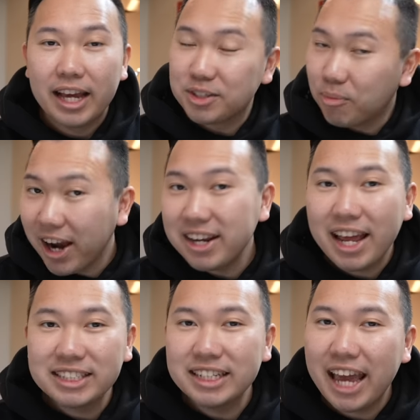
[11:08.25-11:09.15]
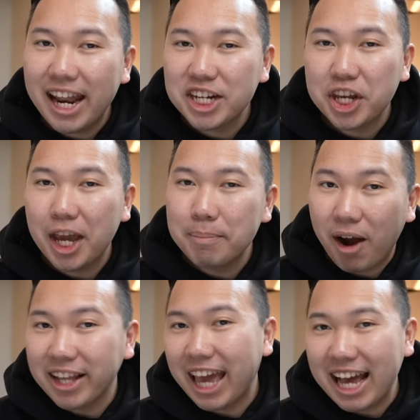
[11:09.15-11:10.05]
It's right next to the N H K
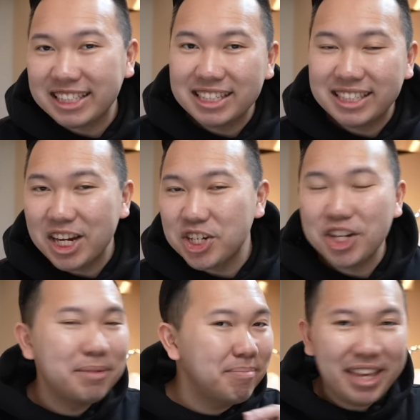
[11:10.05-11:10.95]
broadcasting station.